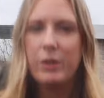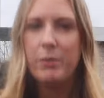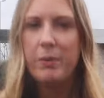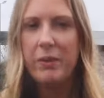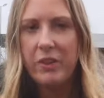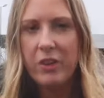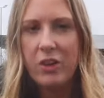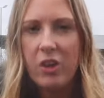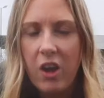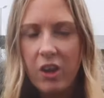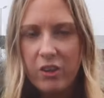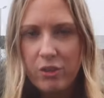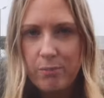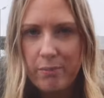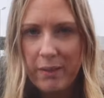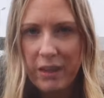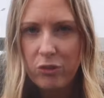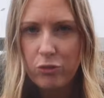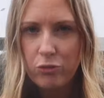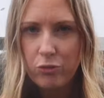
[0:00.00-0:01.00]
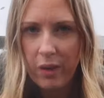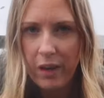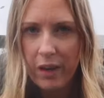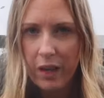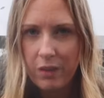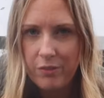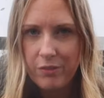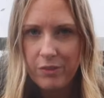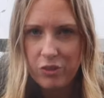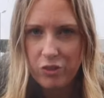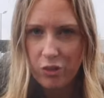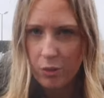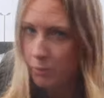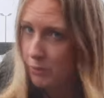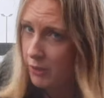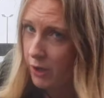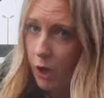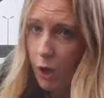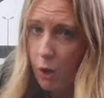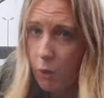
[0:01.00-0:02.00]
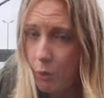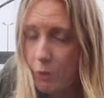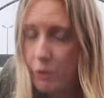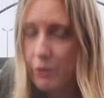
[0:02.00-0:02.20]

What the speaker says: gonna put the garden mesh right over the top of the whole